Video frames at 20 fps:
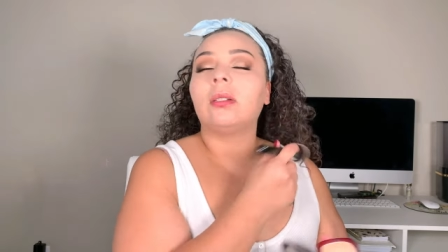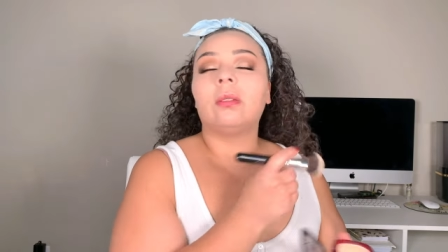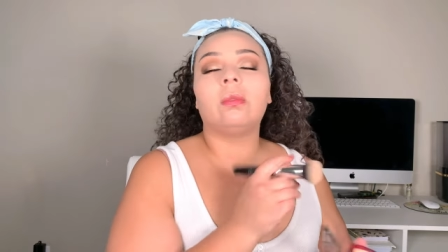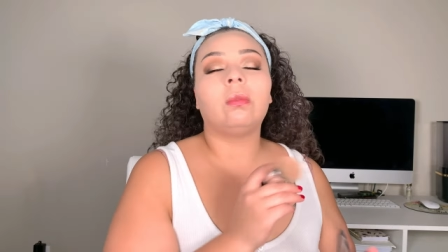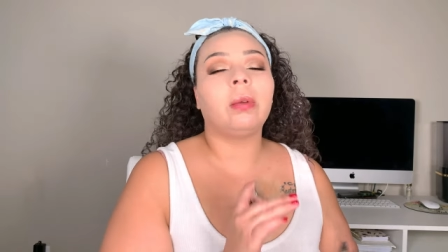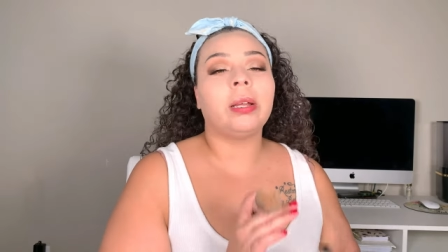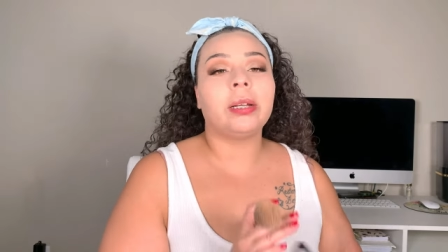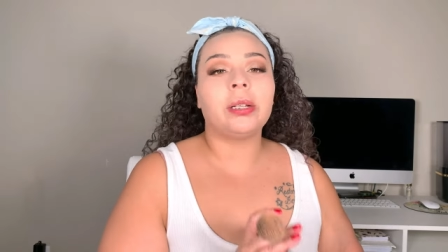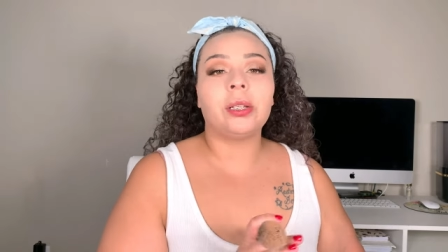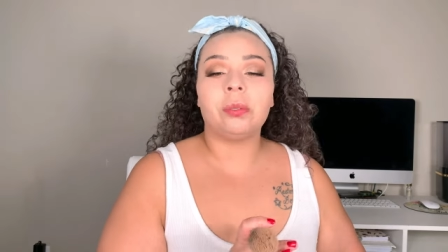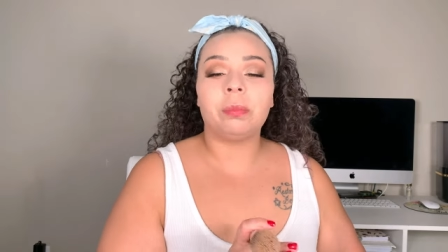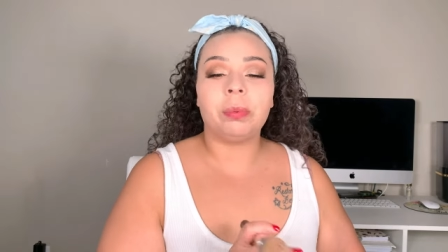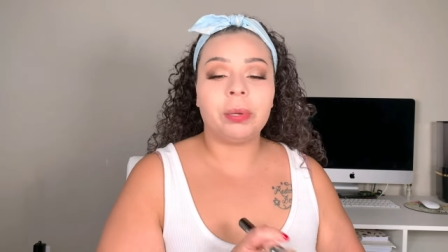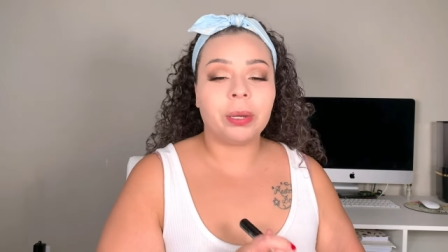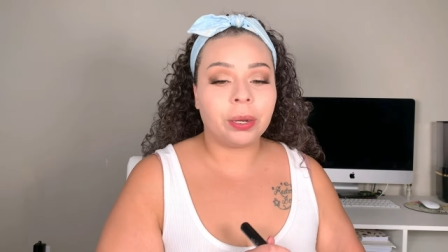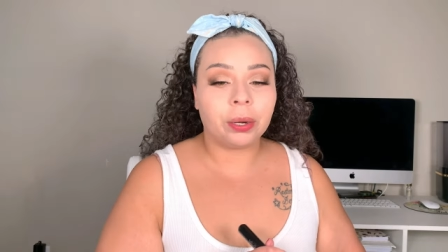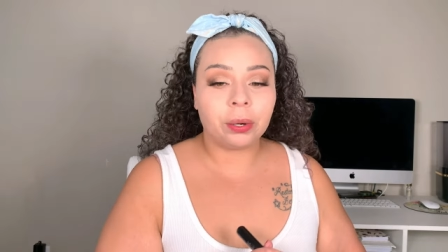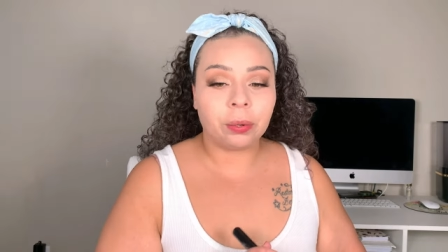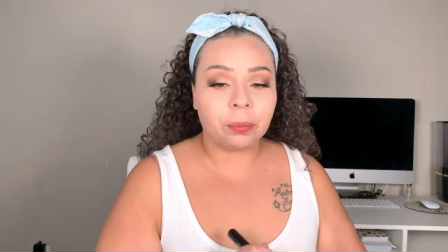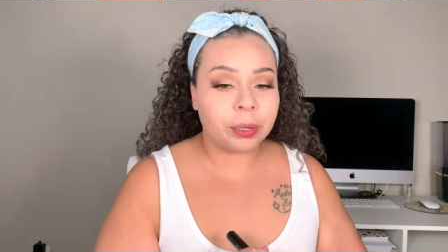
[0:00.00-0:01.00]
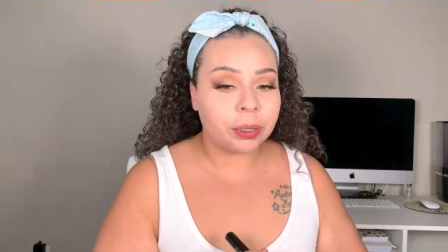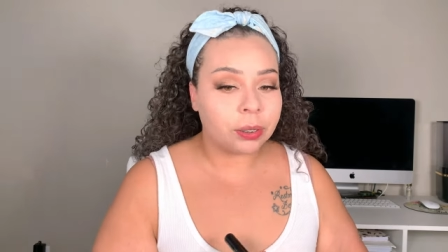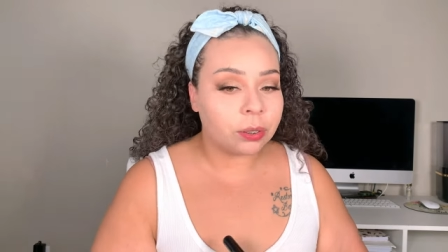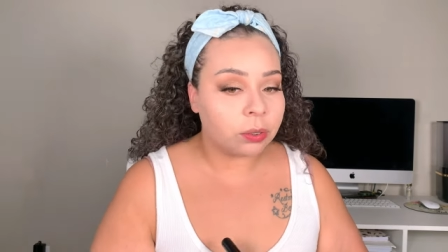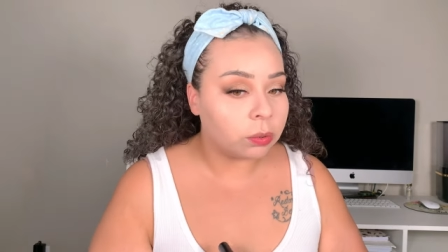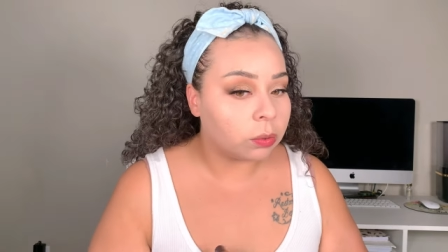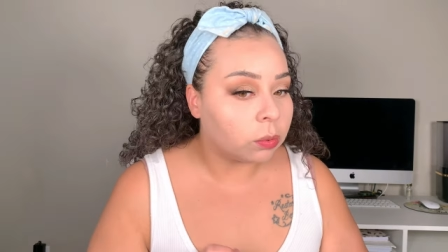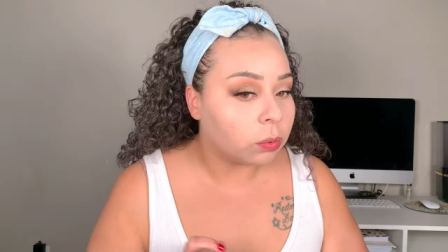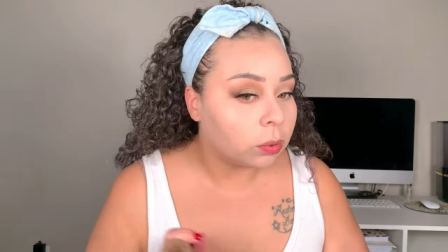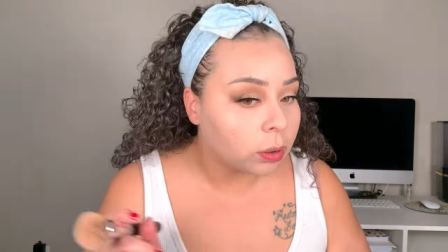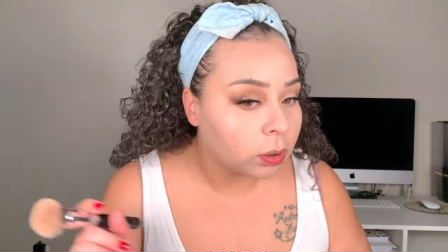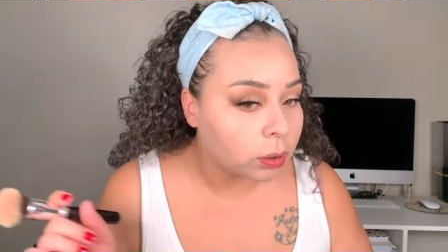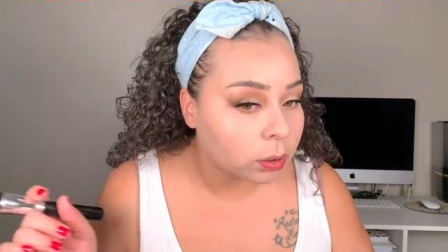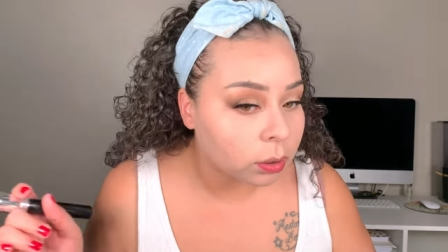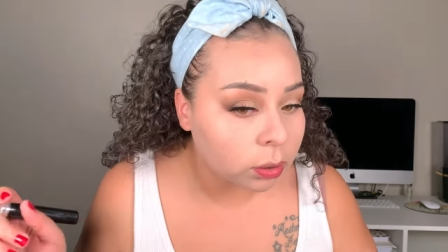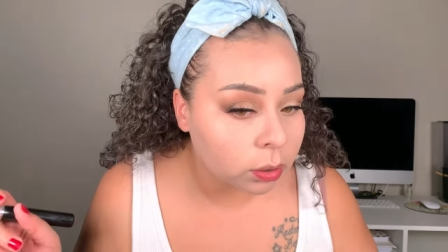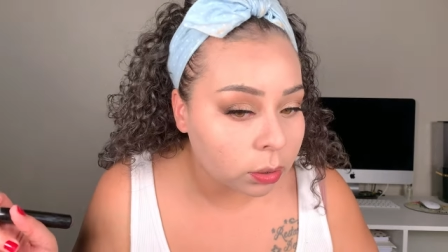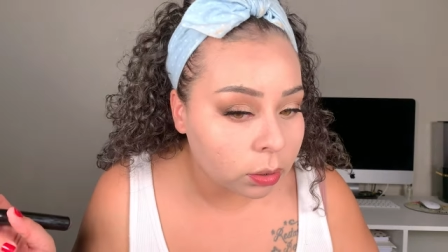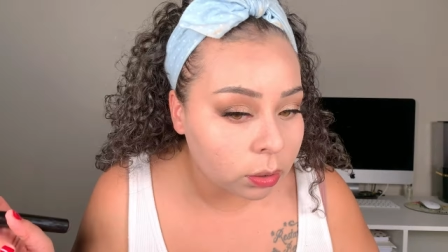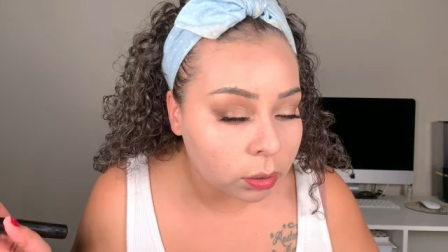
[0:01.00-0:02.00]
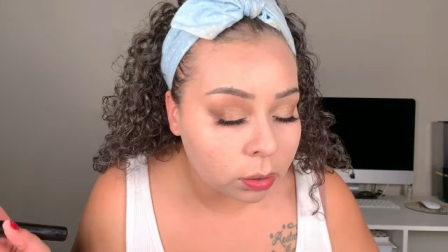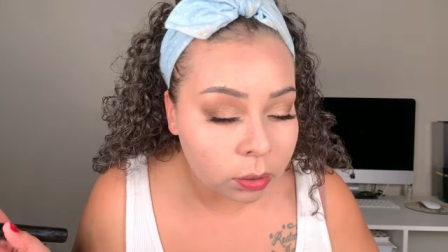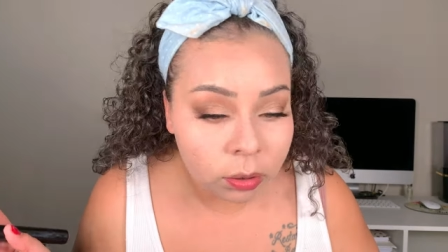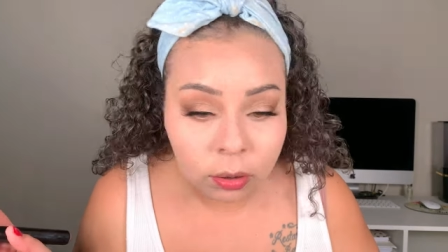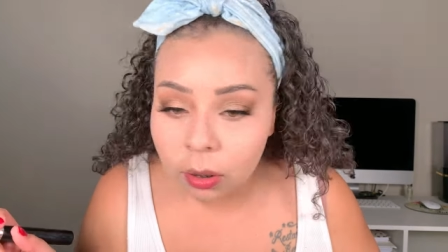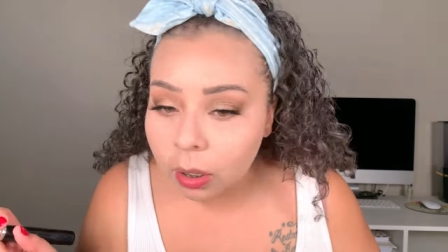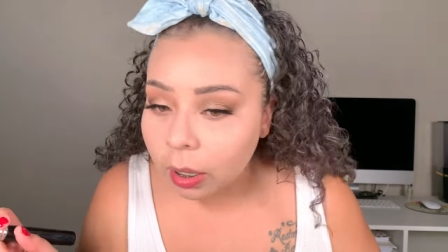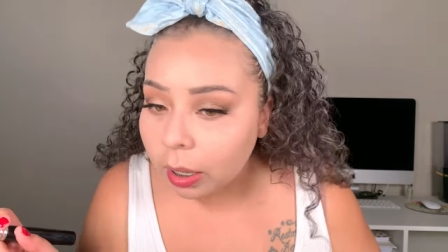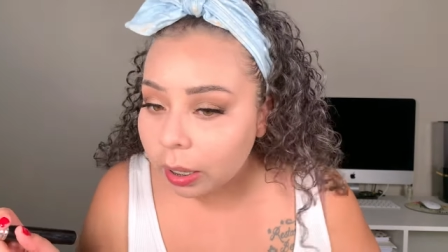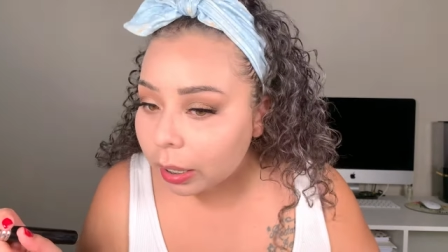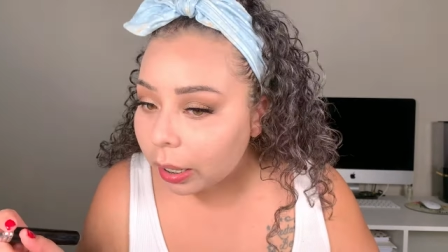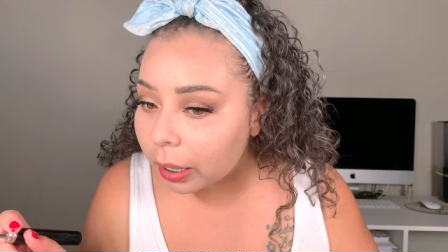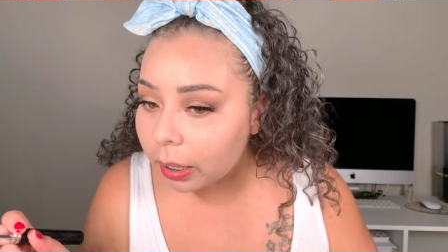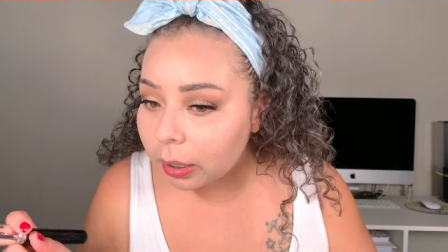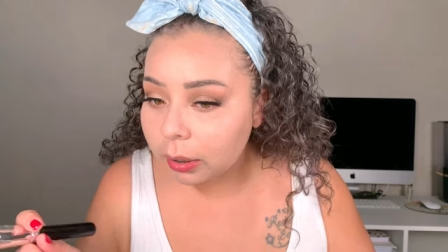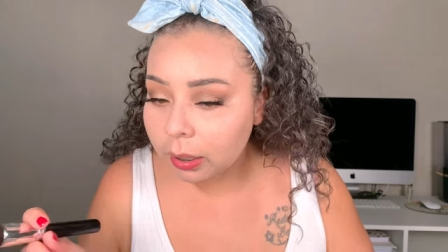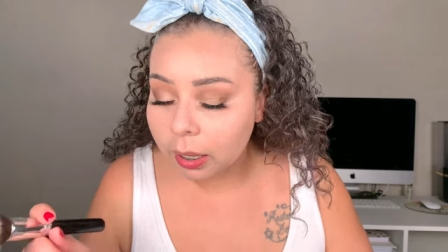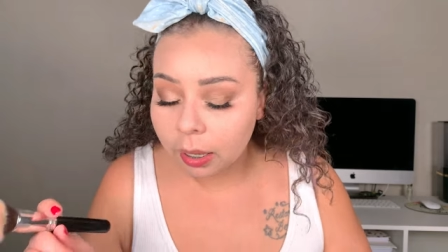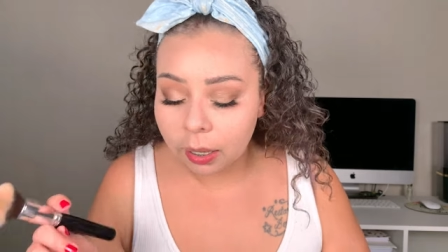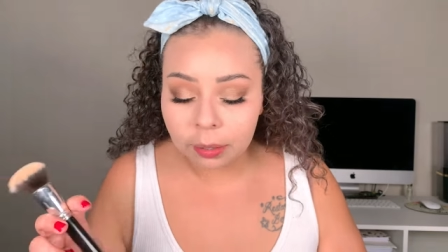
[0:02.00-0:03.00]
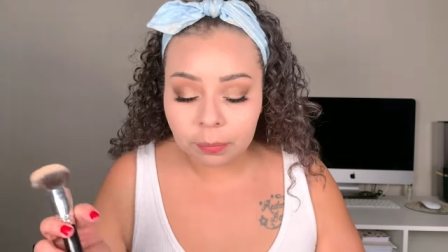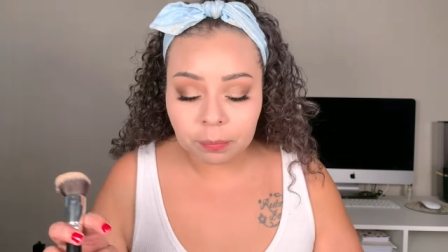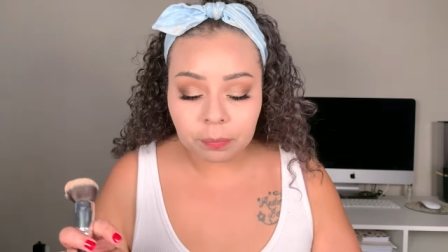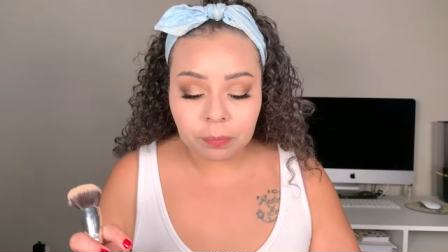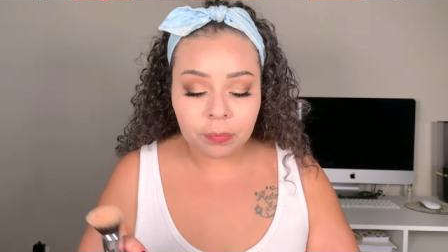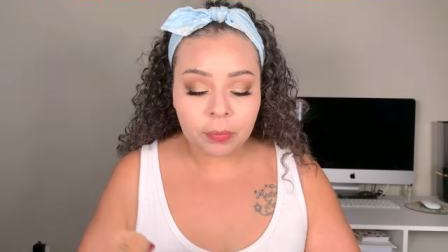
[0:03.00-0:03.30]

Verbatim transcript: looked way too pink or way too orange. I hate that.